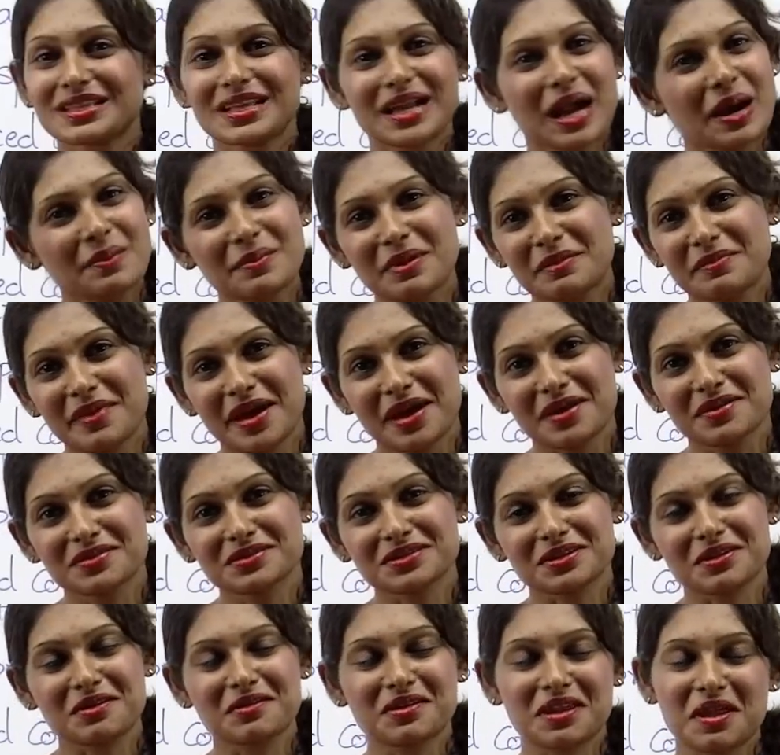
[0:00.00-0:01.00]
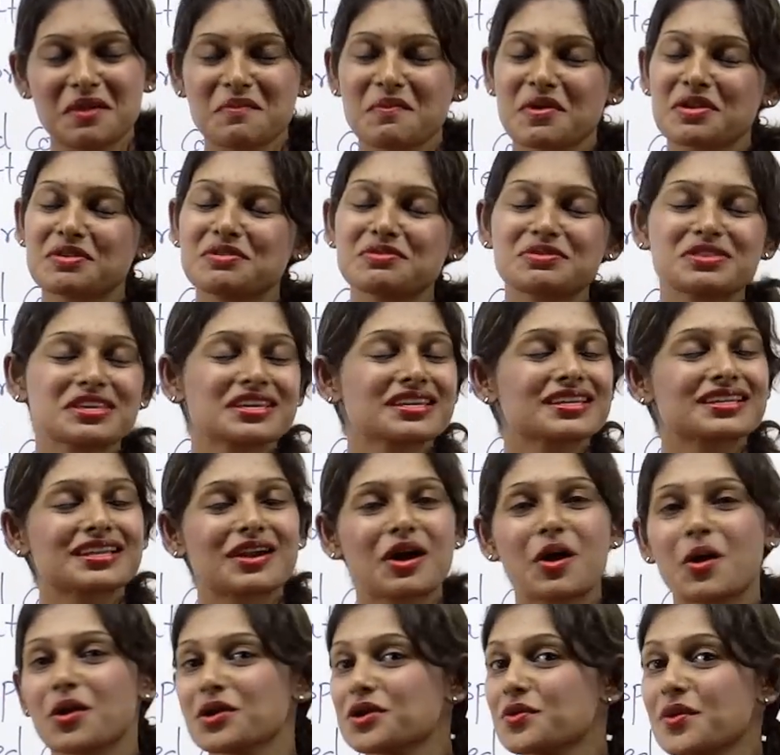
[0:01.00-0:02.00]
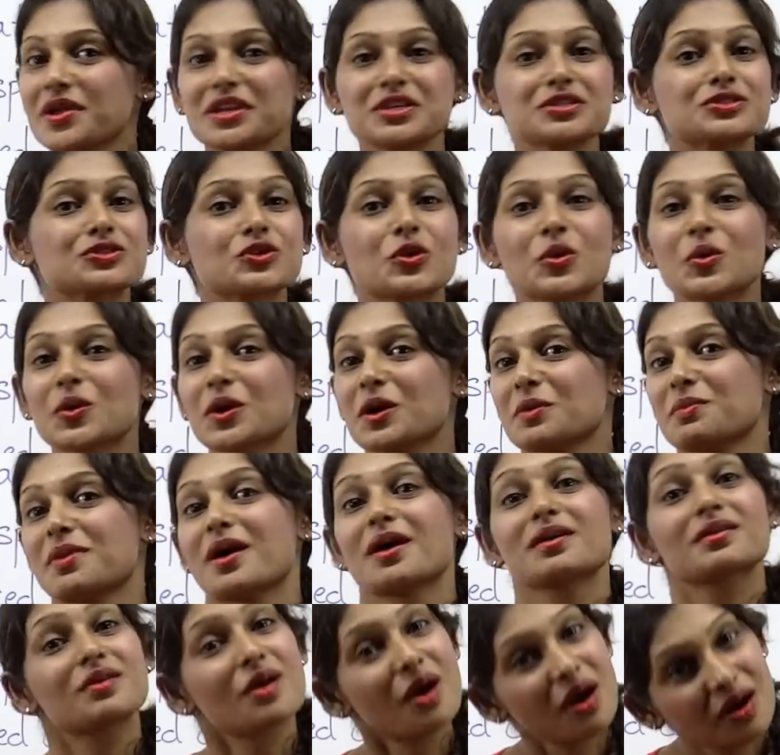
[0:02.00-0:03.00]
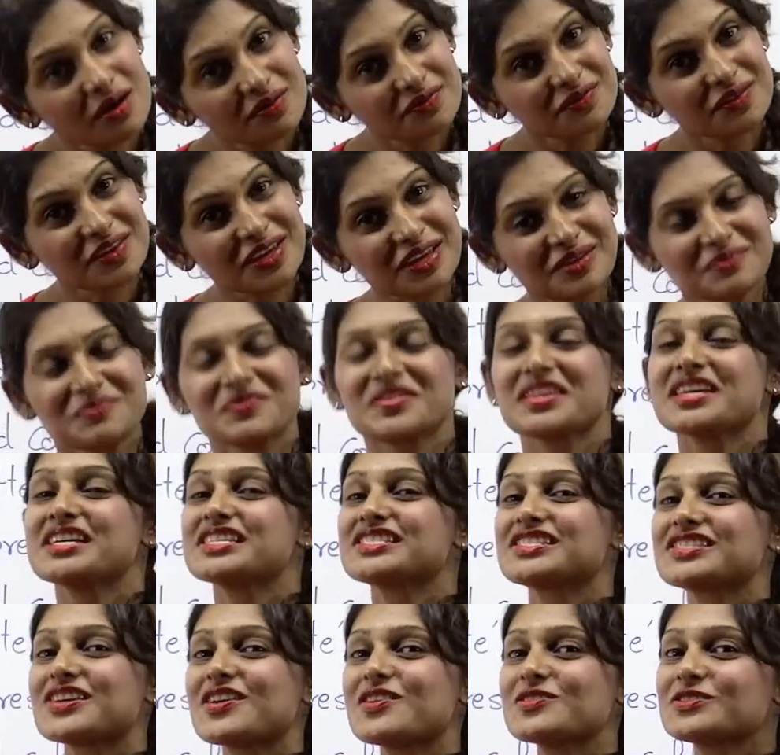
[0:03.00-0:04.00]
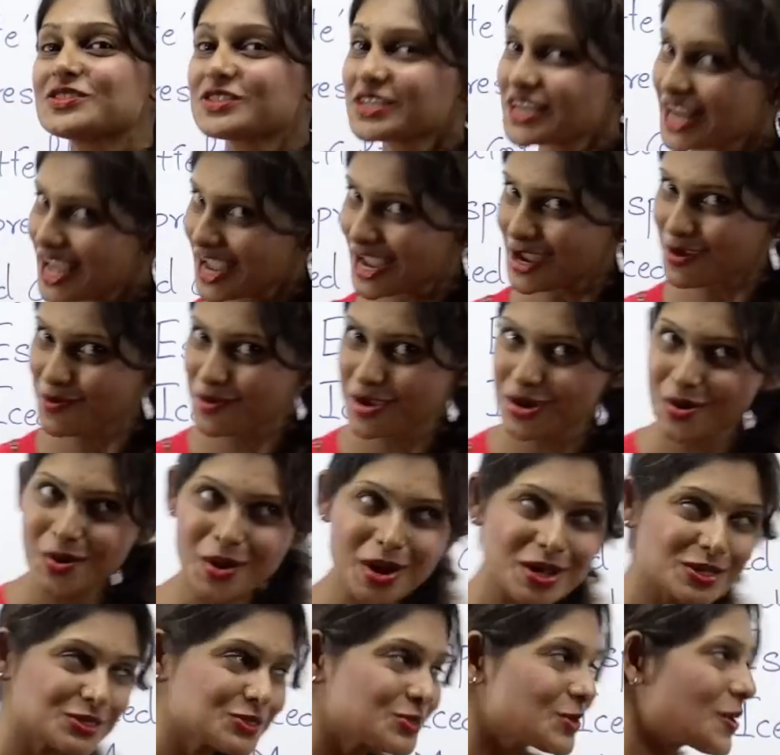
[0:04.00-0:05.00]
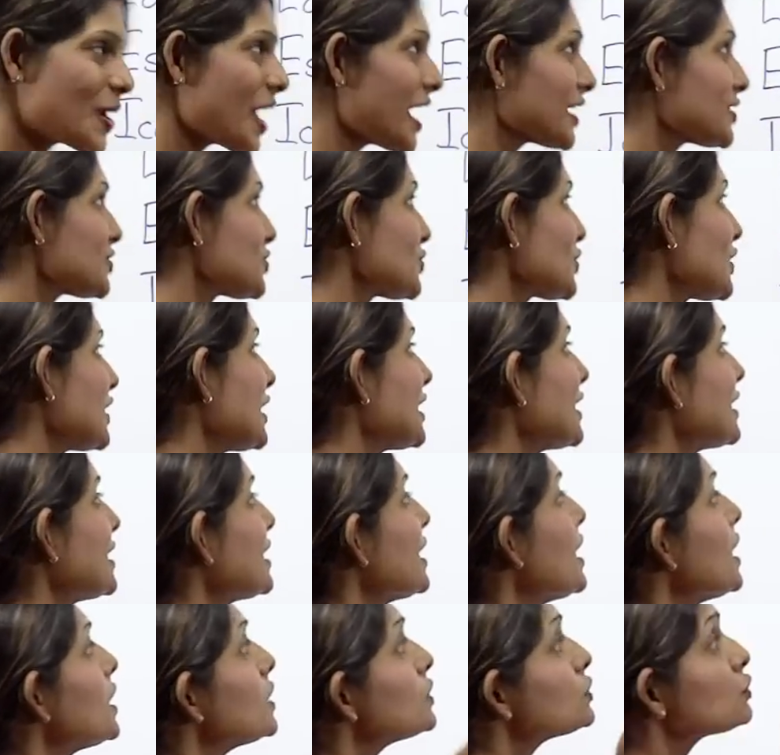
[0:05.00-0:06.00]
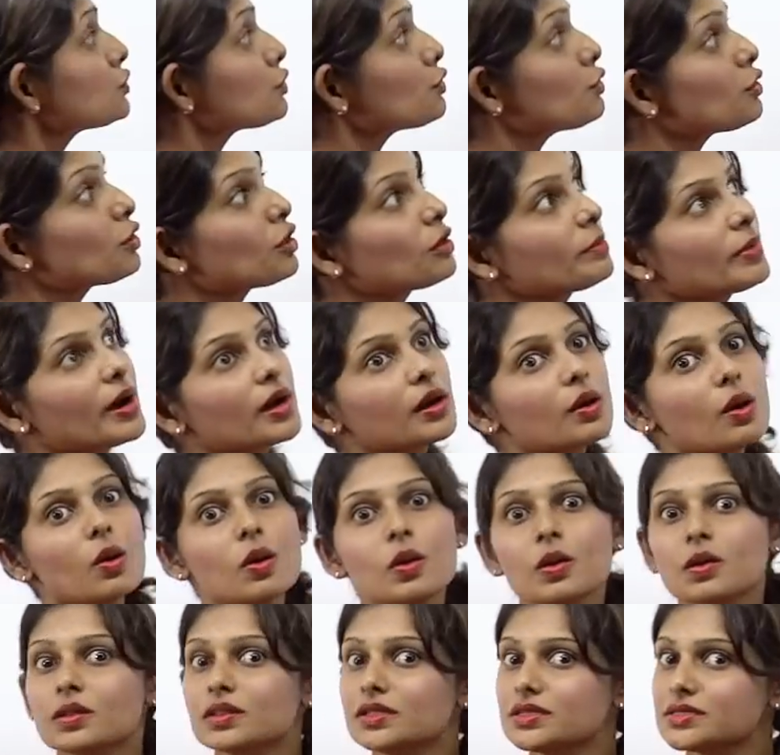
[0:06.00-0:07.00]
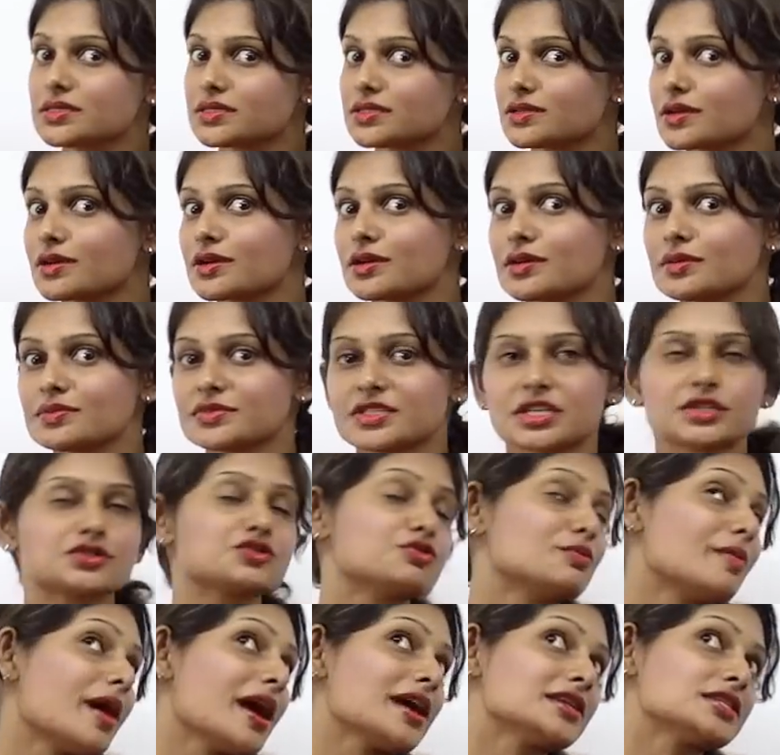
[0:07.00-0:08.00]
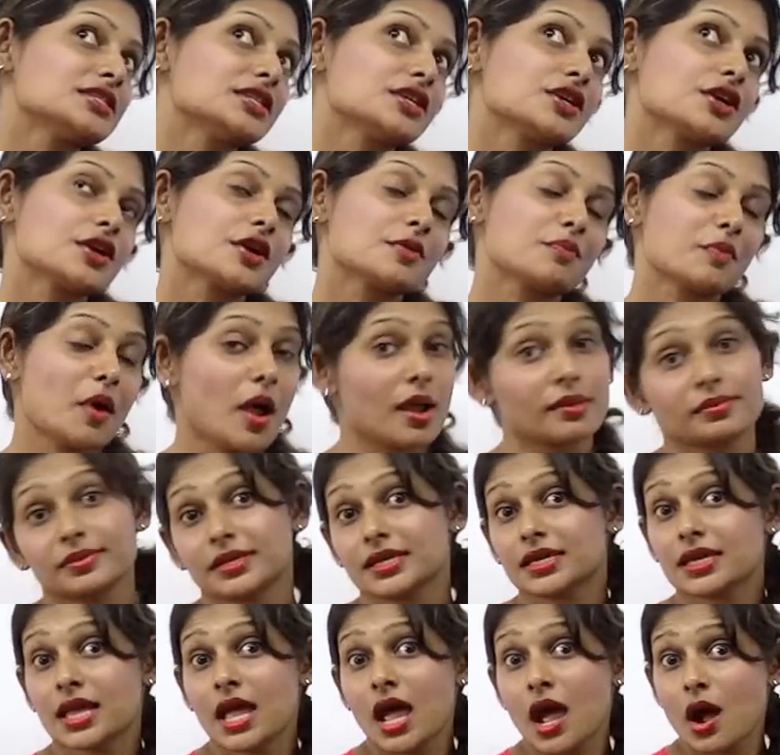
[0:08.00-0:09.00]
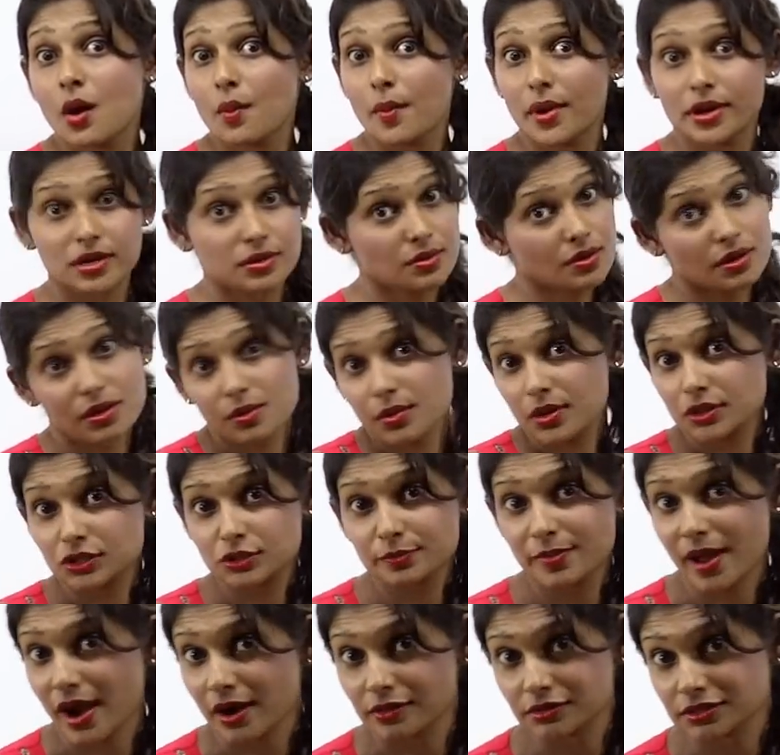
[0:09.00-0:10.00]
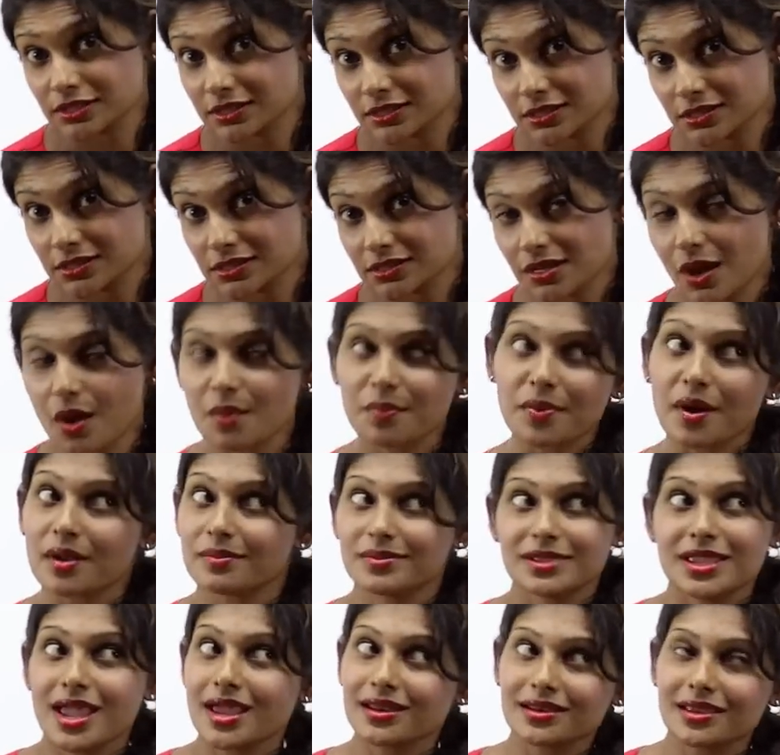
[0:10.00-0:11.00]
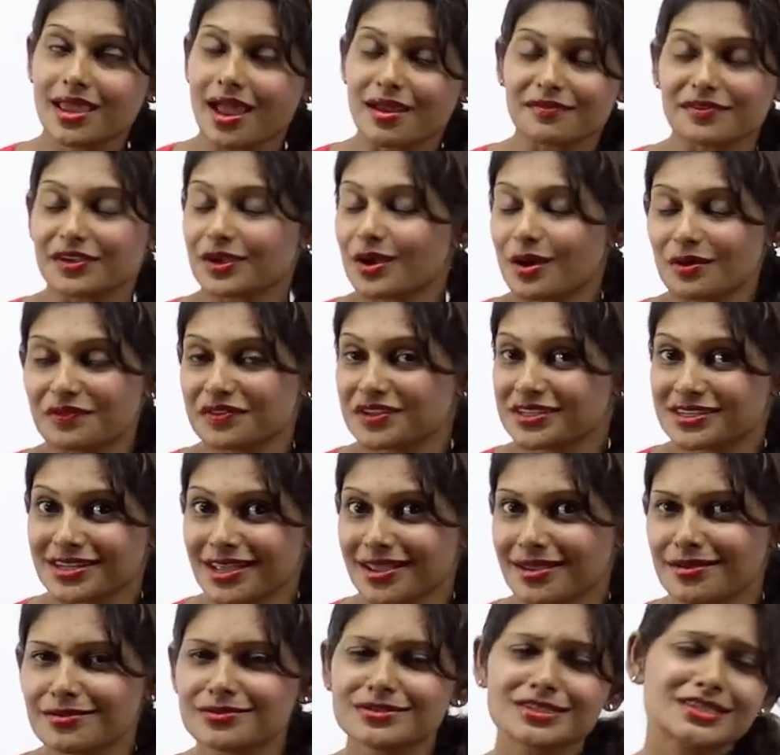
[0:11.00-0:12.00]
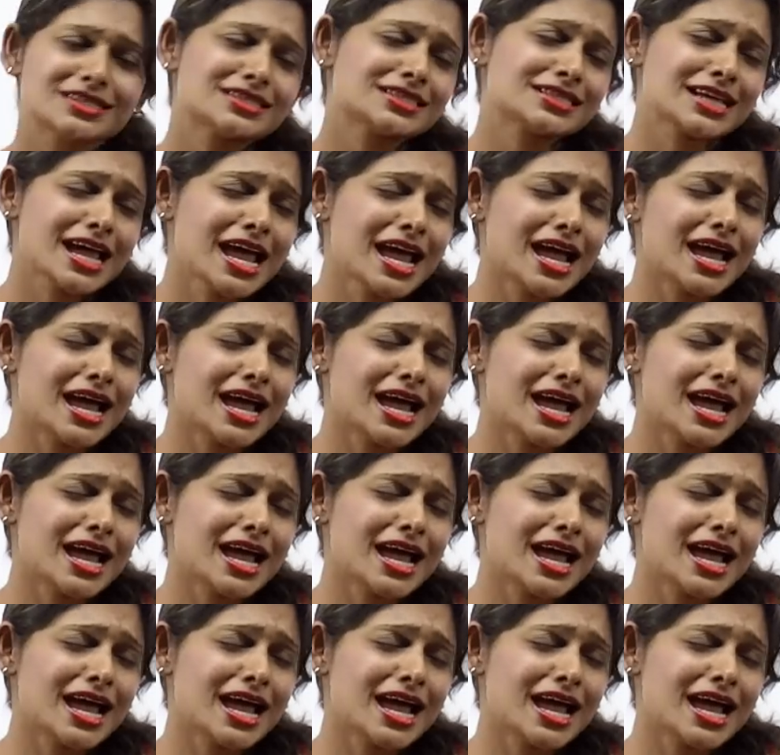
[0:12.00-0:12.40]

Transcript: about, okay, when you think or when you talk about coffee. So today we're going to actually talk about all these terms that you might hear probably when you're going to baristas or probably at cafe coffee day or just